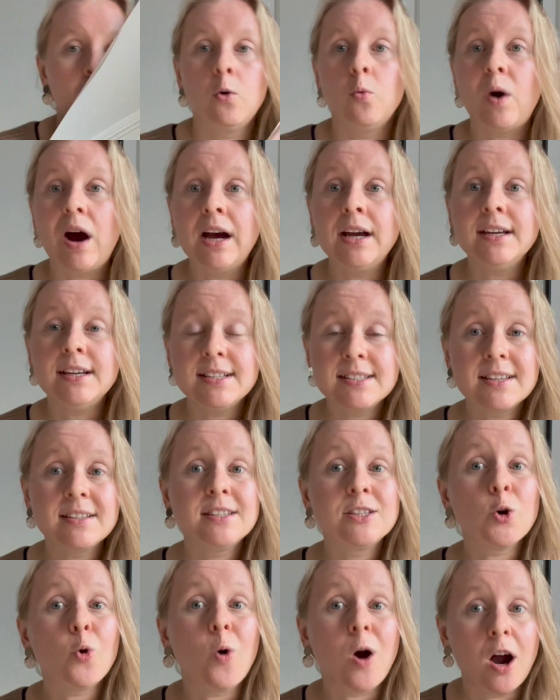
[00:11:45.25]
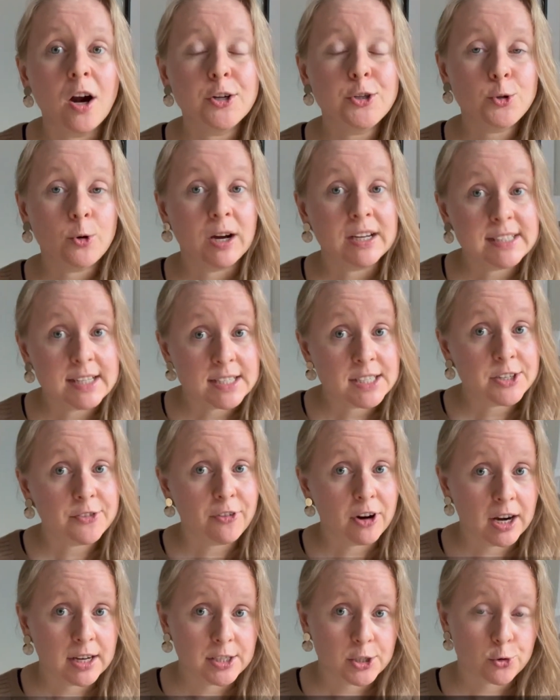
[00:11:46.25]
Why is it so hard to
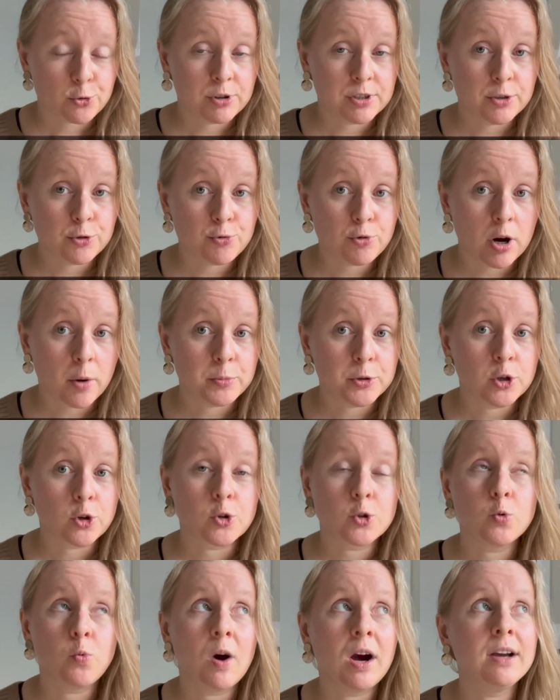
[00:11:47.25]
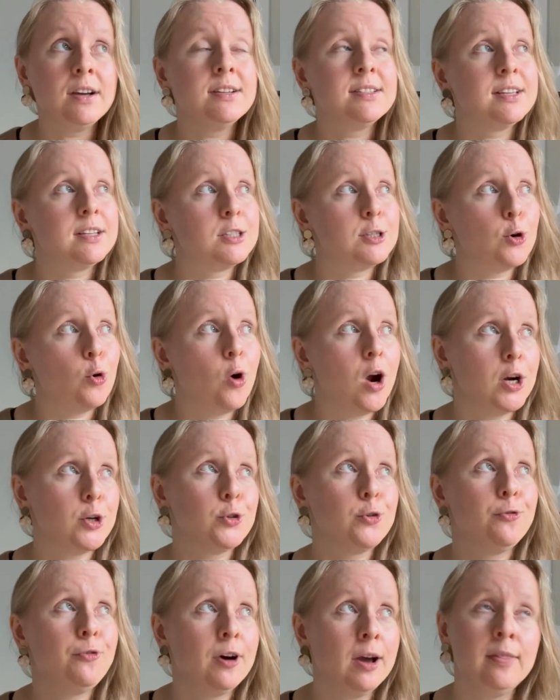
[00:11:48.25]
identify endocrine disruptors? Why is it so hard
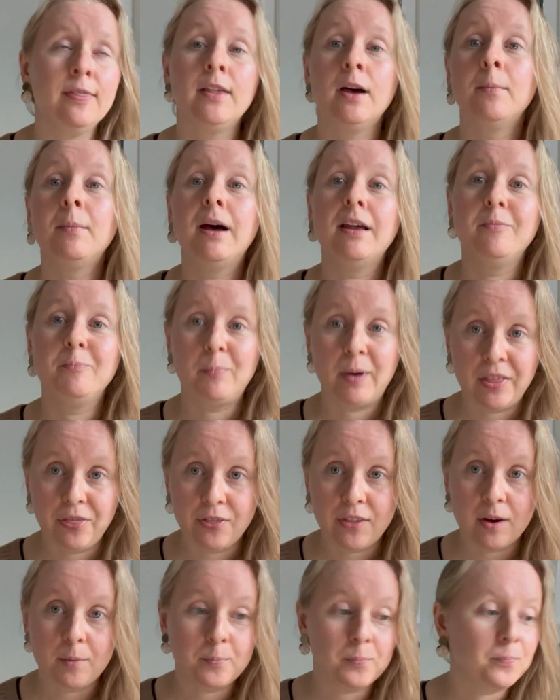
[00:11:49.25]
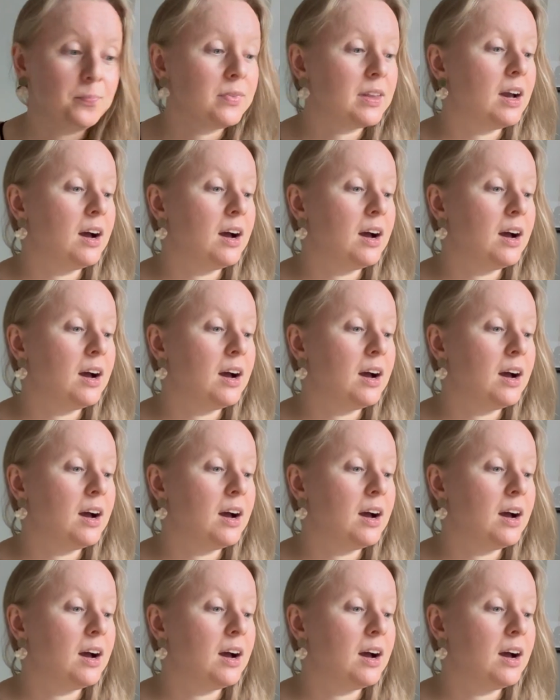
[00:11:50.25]
to find them and ban them?